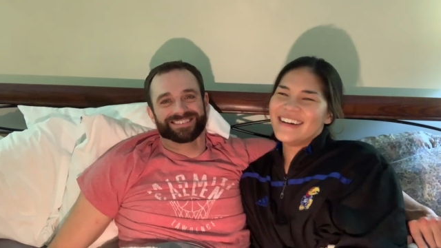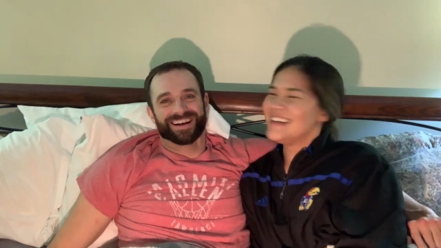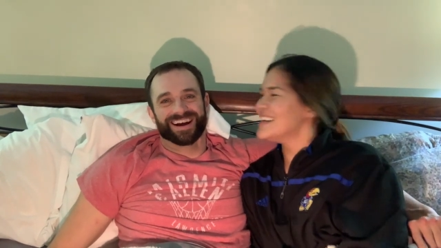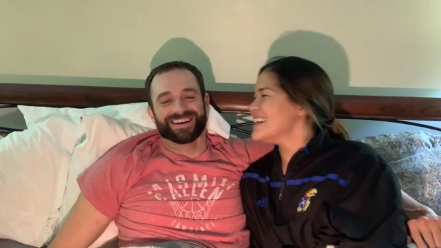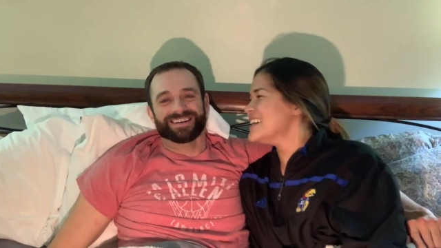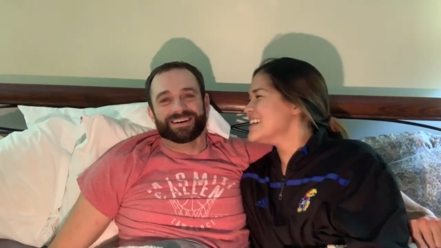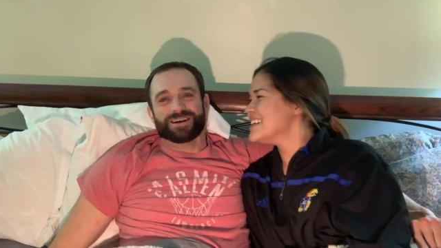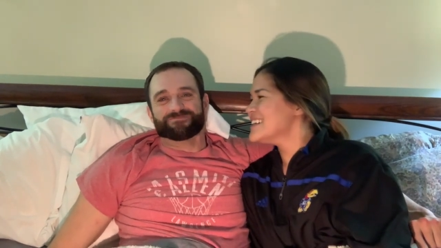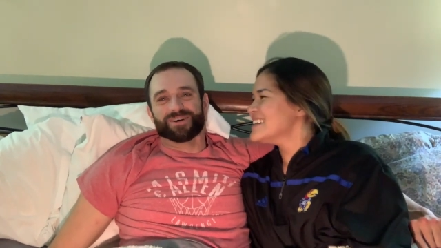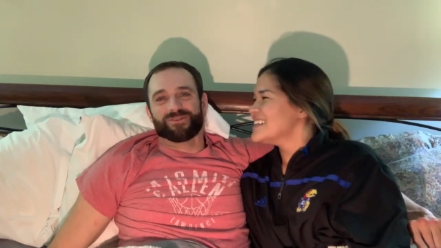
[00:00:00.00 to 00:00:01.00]
Speaker 1: yeah,
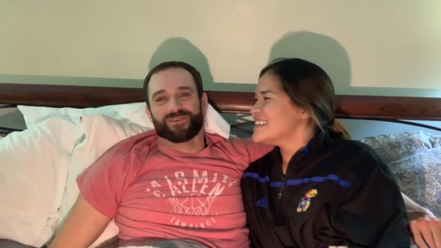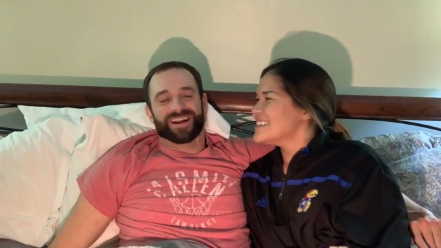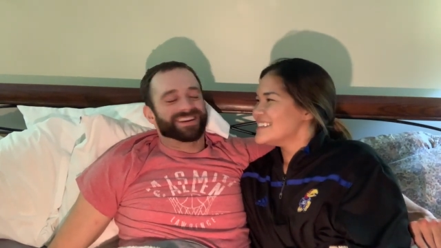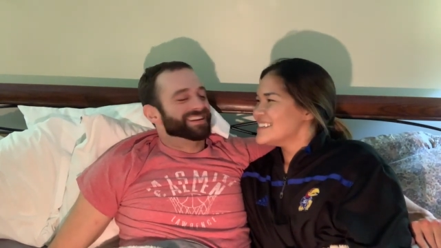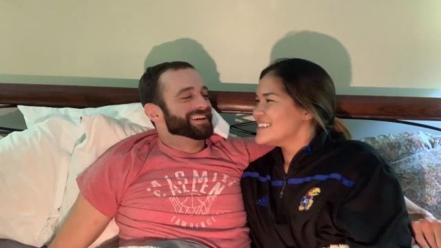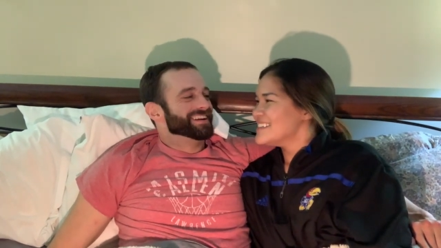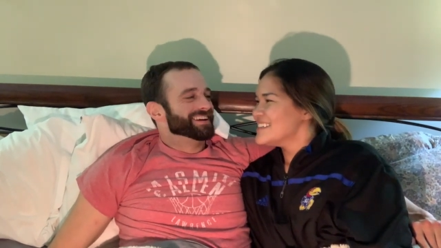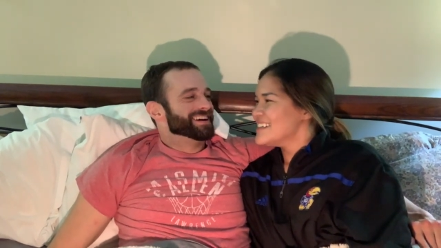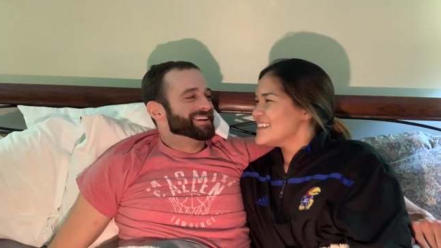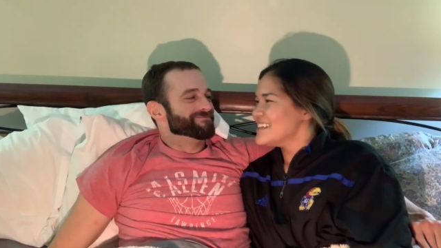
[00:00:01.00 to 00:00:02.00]
but when I did,
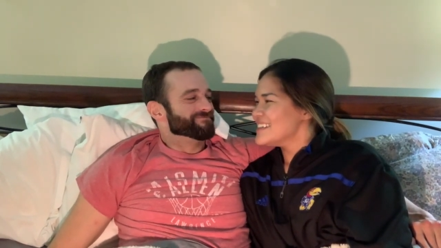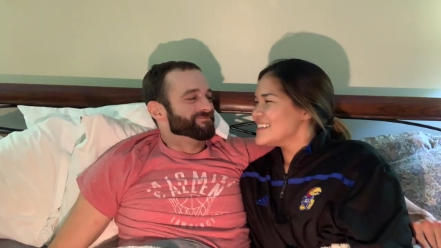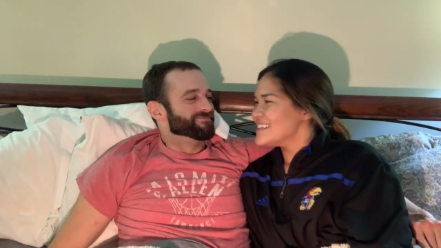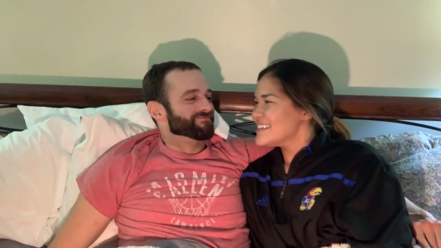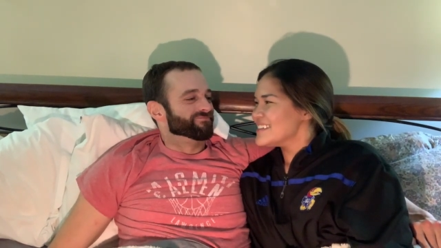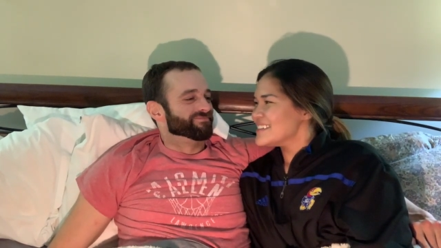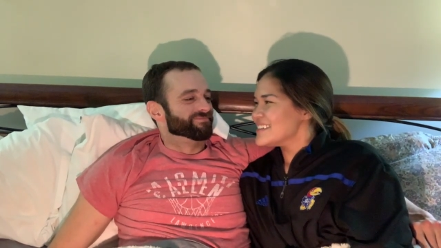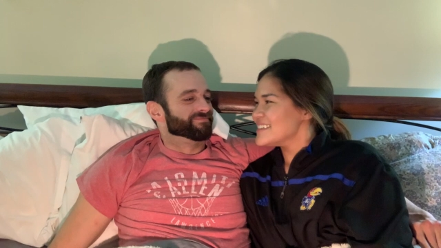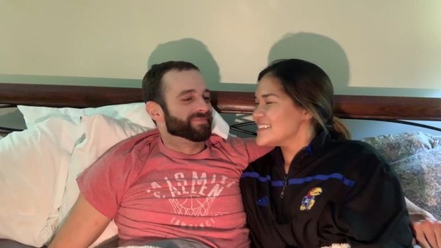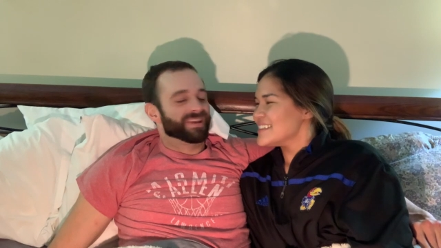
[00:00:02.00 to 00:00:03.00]
uh,
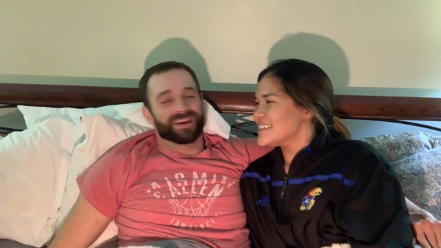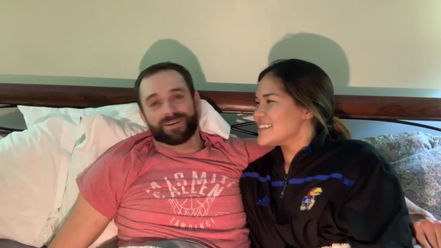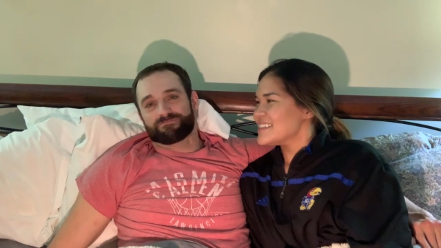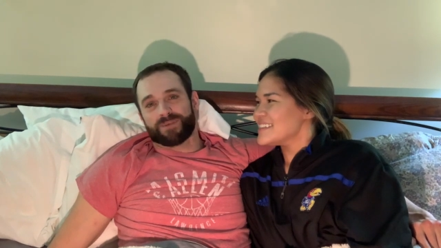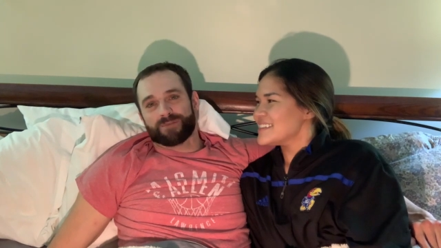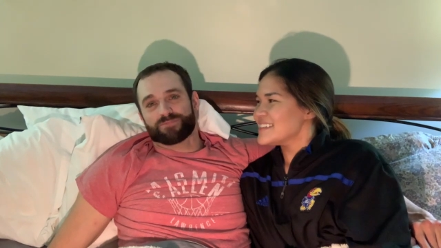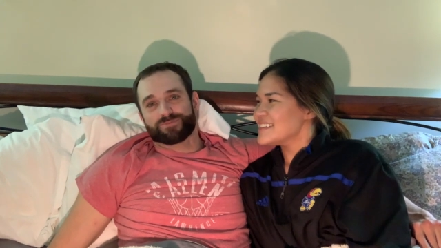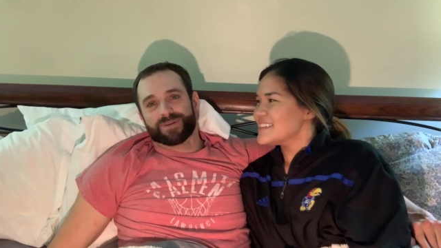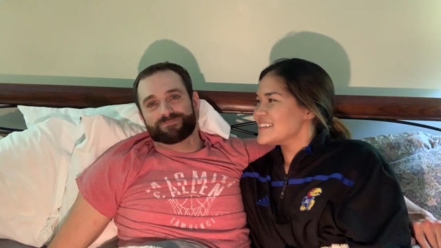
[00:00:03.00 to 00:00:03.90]
yeah, I pooped my